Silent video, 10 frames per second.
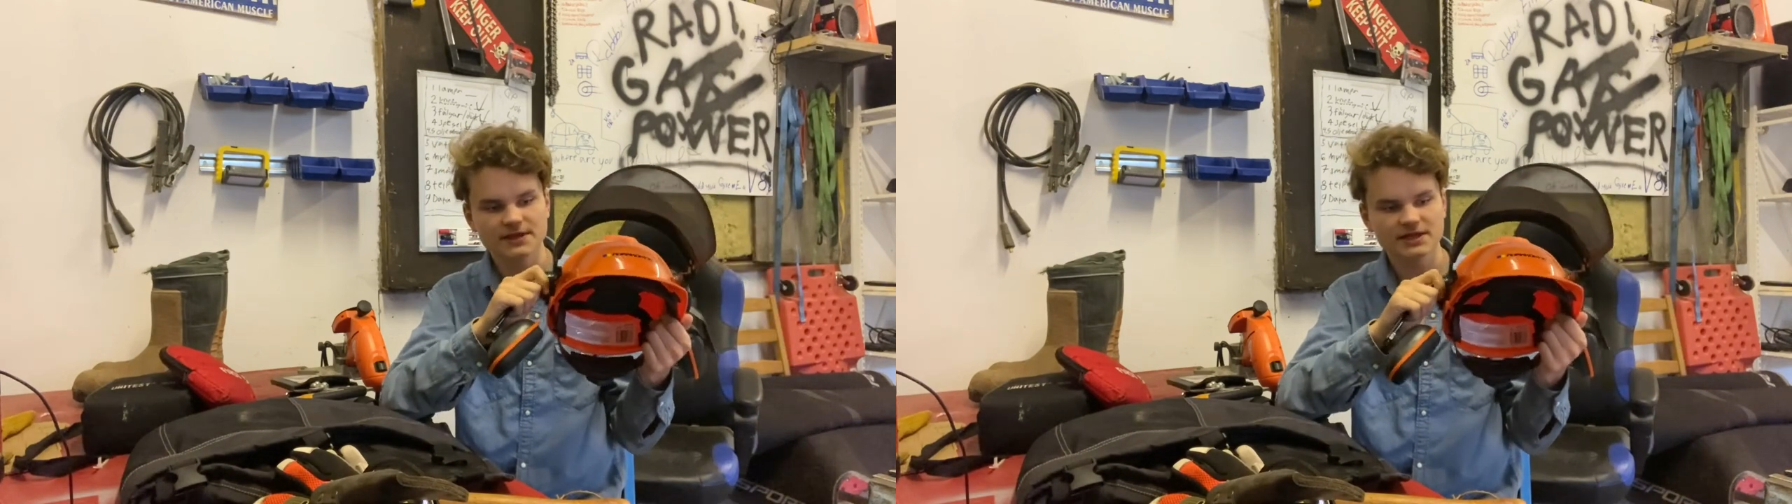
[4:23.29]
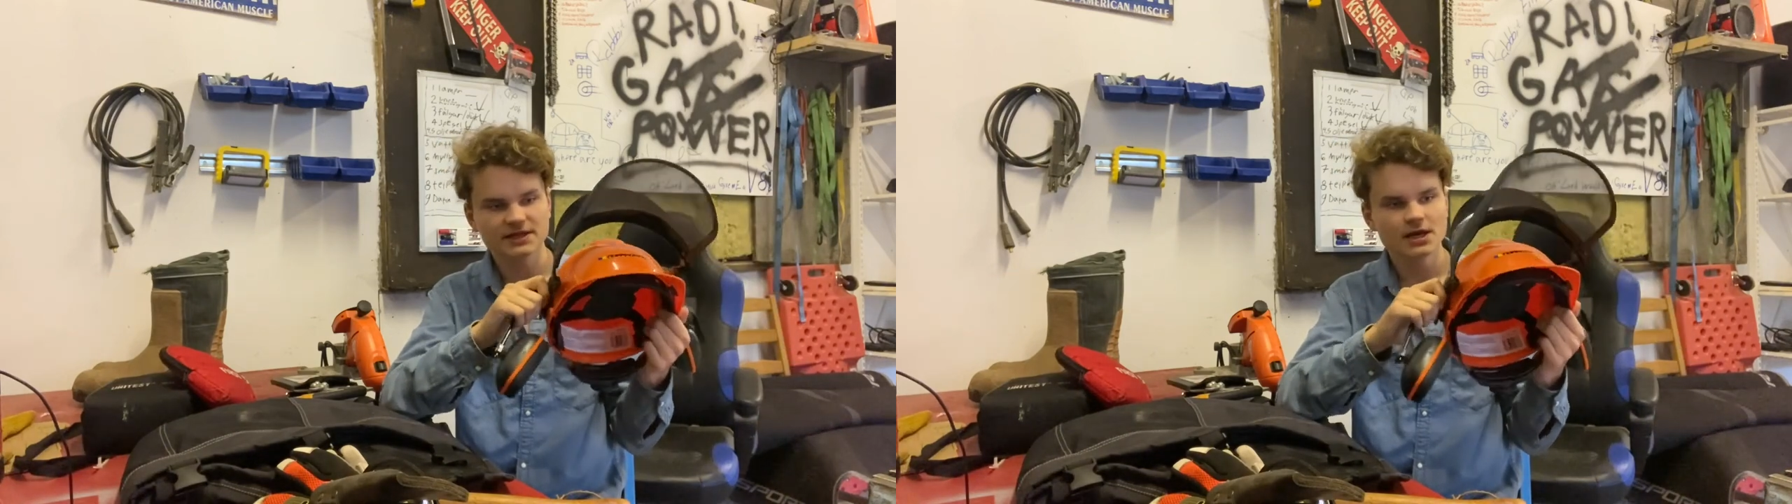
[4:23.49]

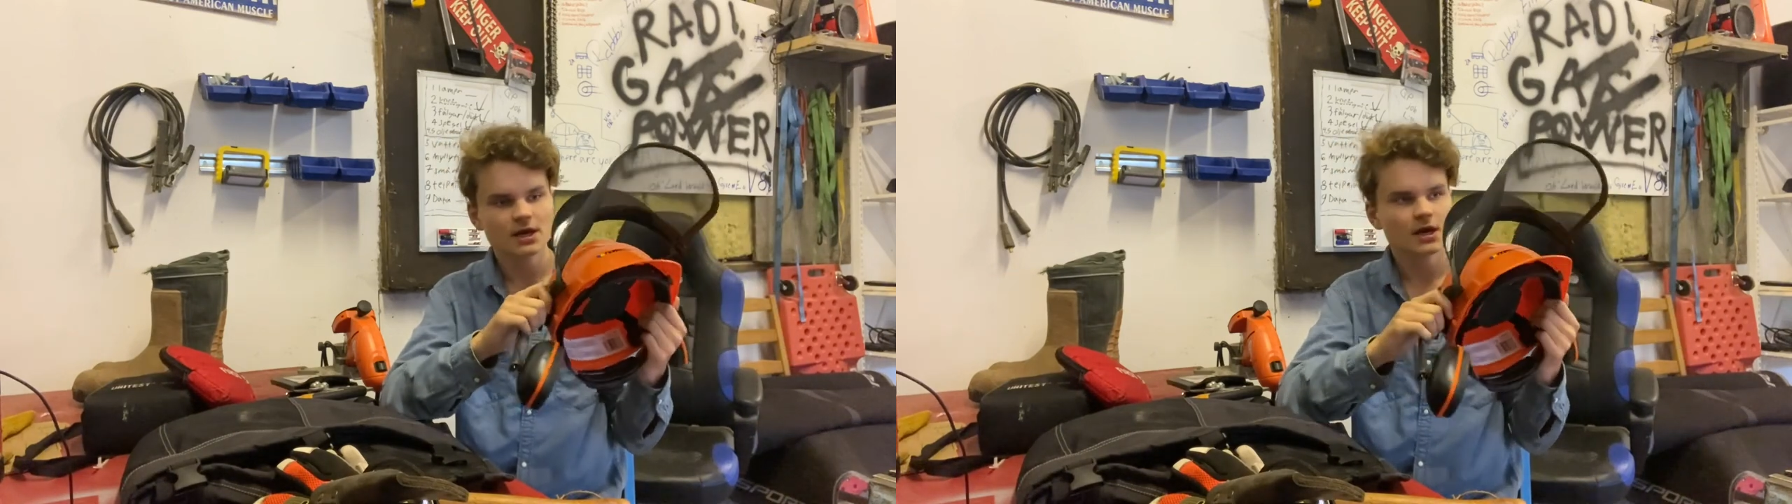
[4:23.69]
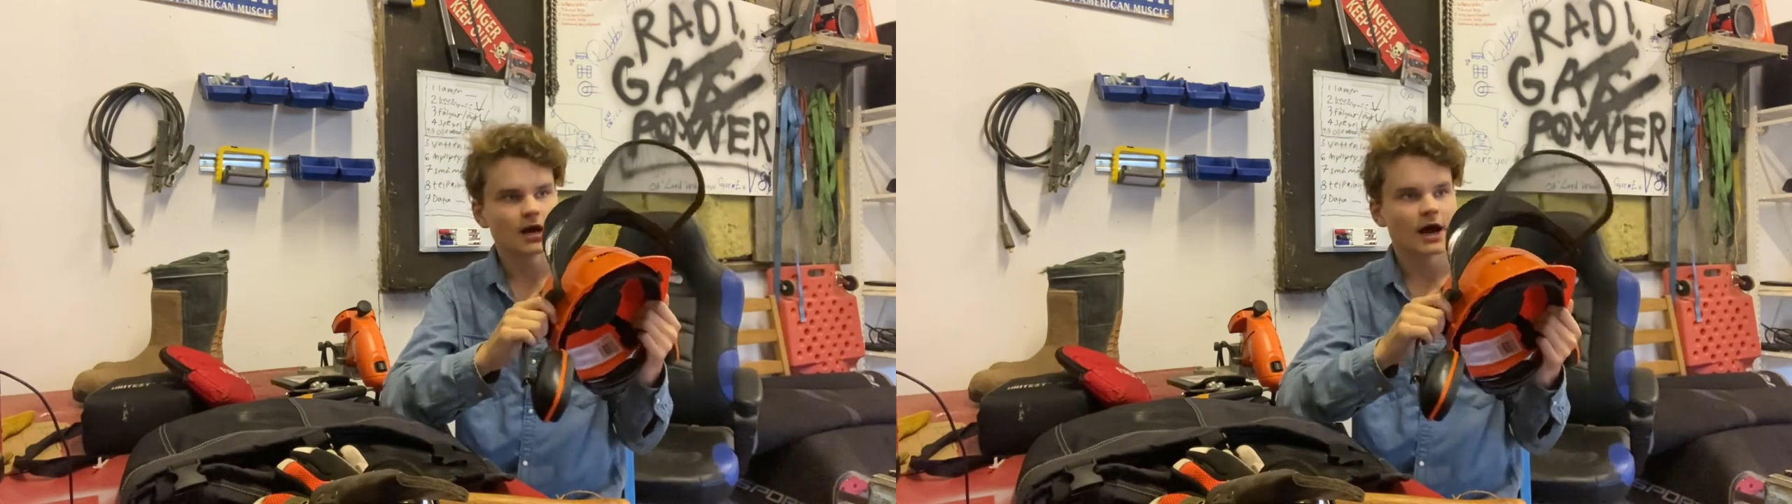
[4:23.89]
this.
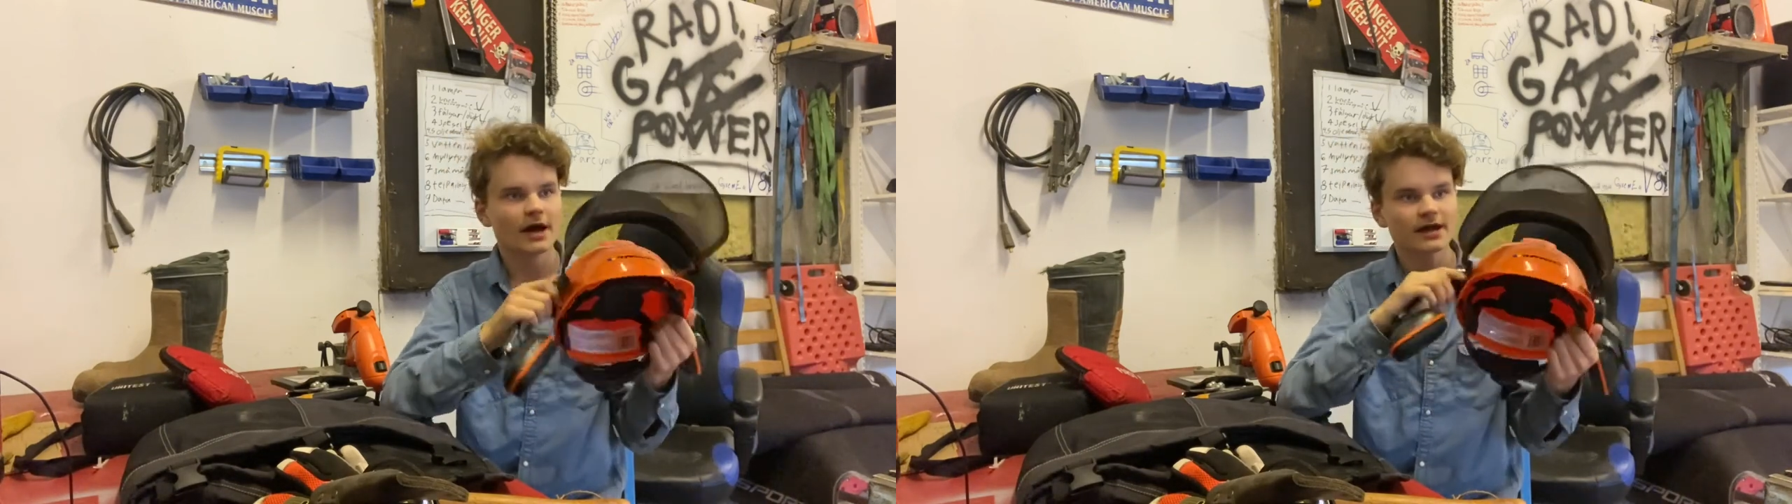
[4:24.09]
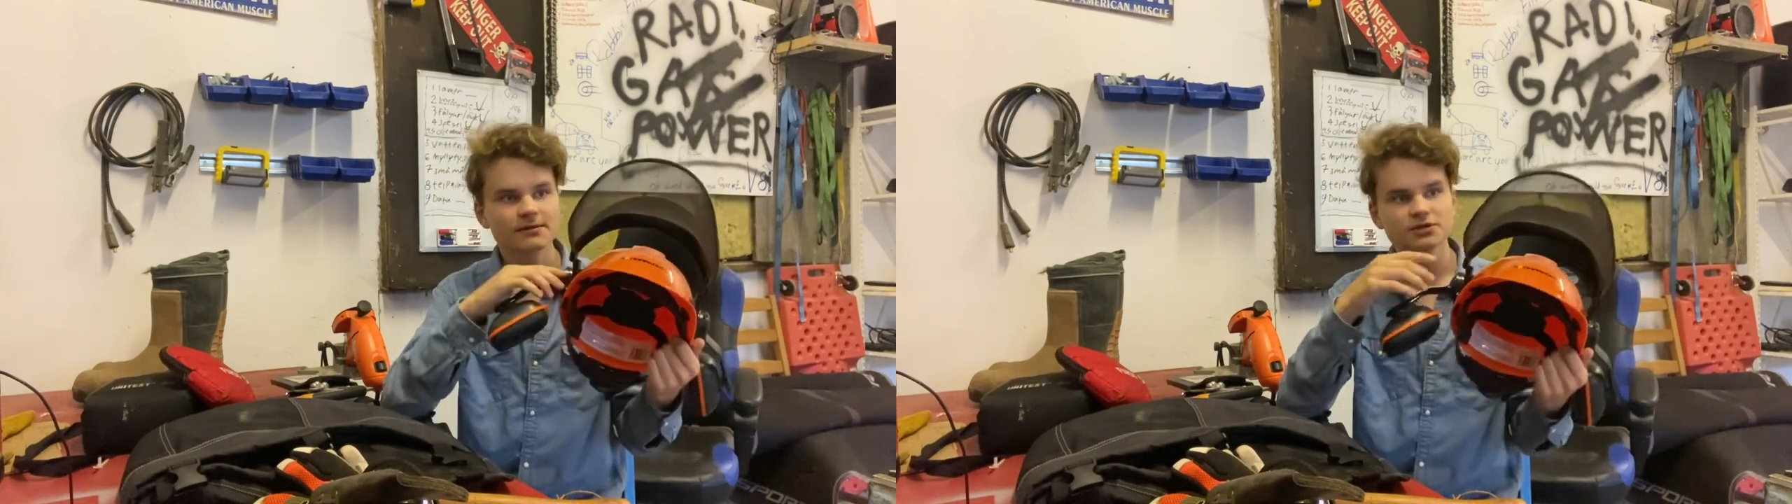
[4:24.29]

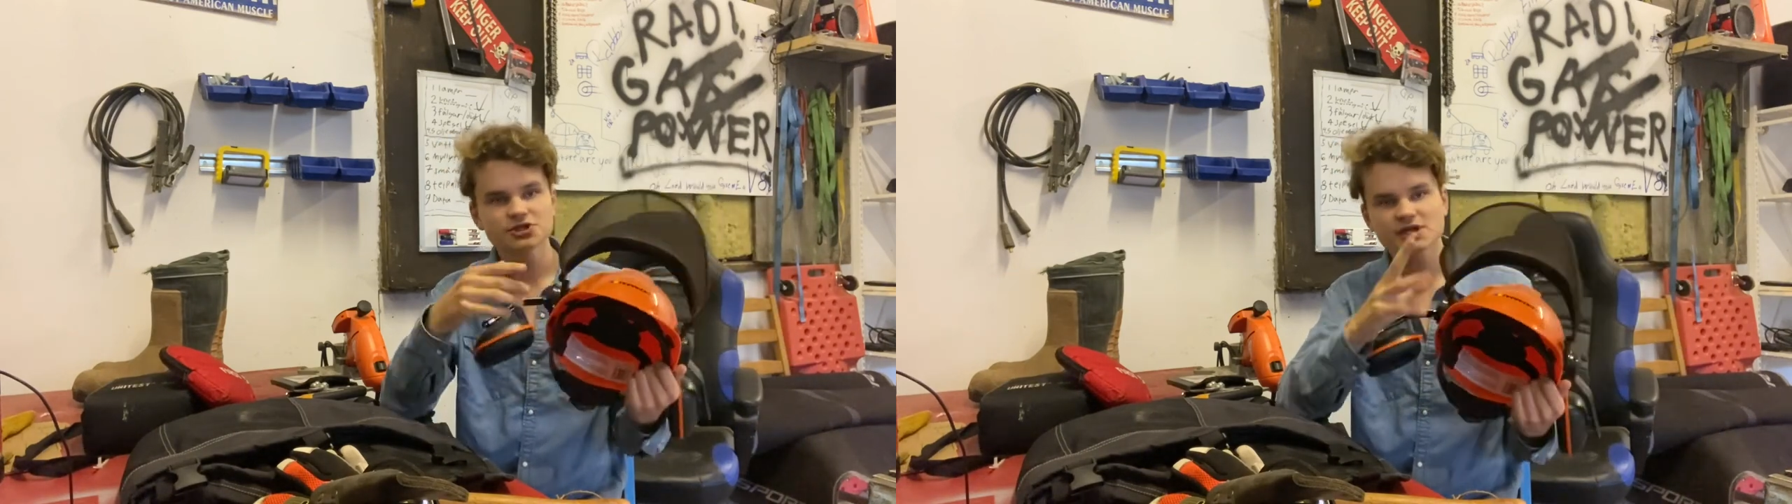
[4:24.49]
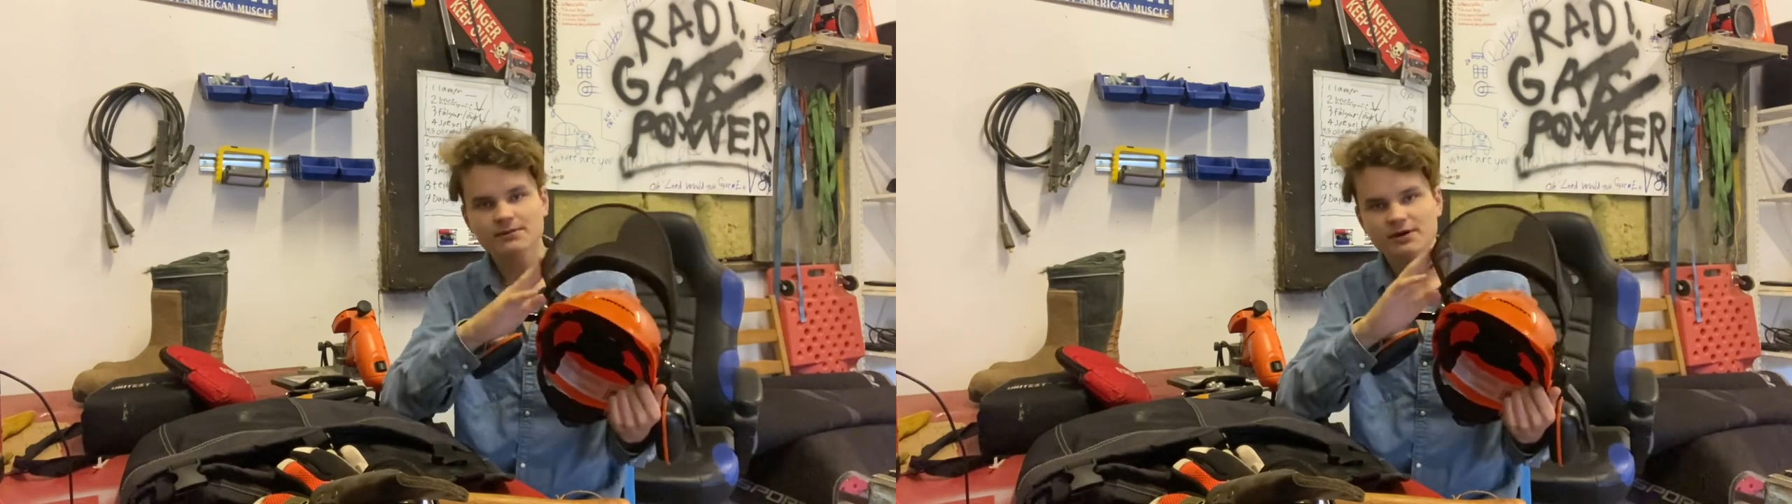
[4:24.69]
Even
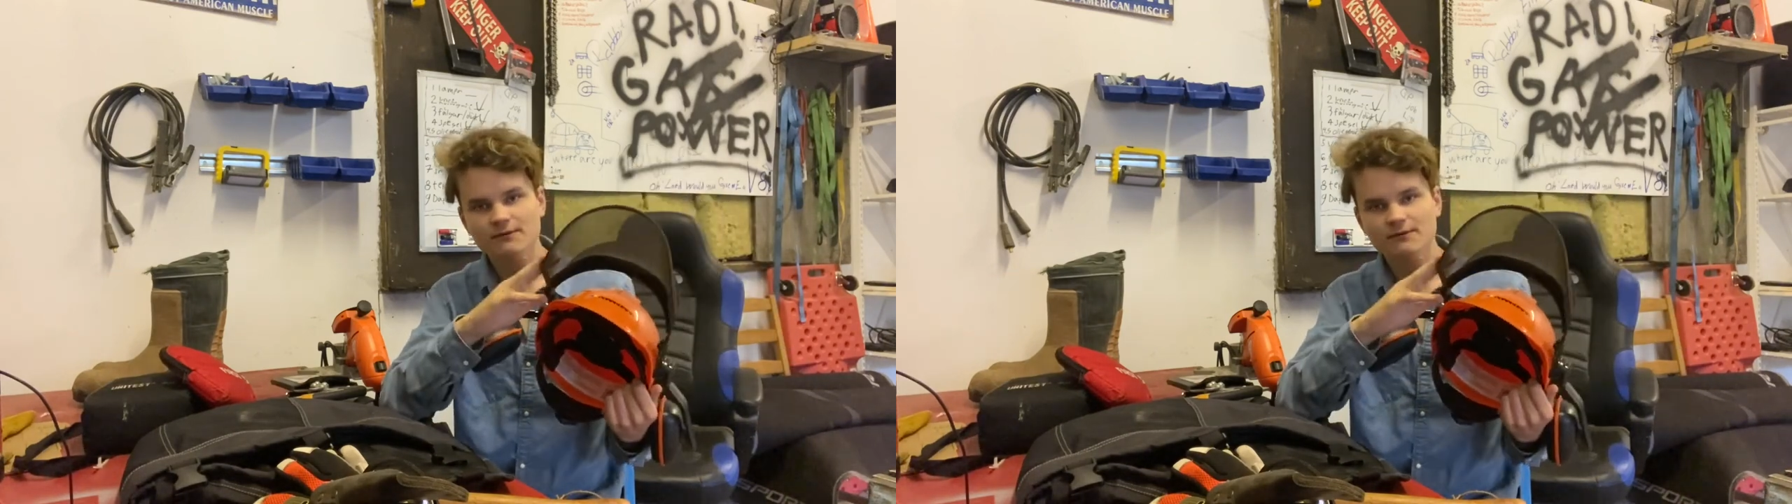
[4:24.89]
just having the